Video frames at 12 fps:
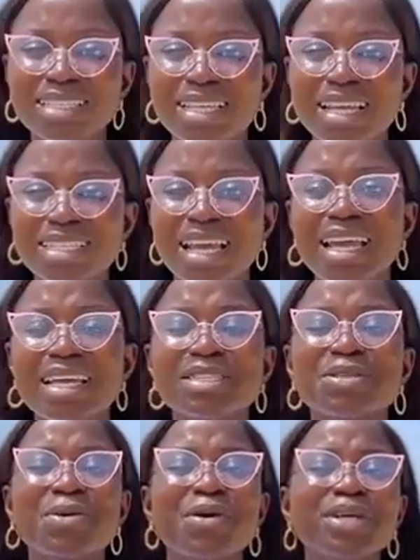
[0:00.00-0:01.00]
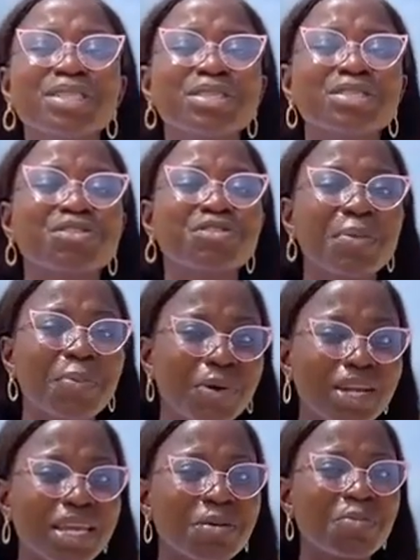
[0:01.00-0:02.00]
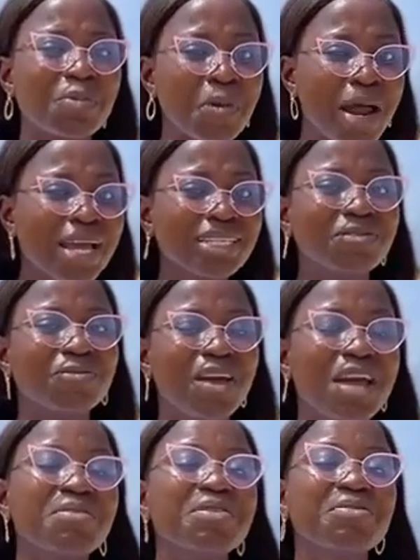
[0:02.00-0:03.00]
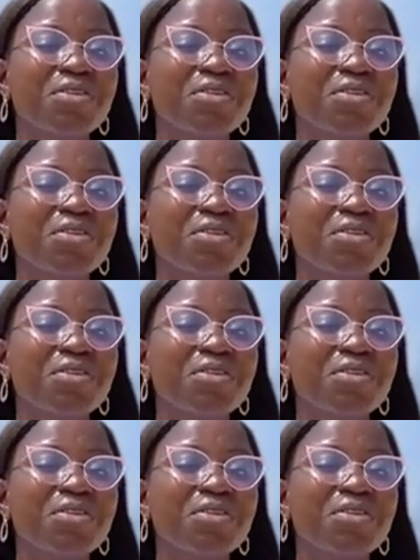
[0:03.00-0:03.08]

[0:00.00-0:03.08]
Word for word: Estate is going to triple in price very,